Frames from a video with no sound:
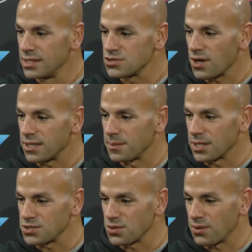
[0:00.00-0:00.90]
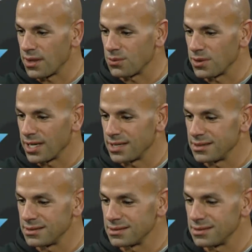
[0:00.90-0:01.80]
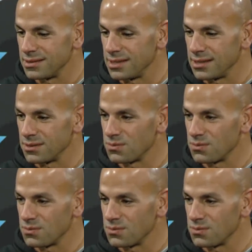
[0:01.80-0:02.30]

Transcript: trying to make sure that we had the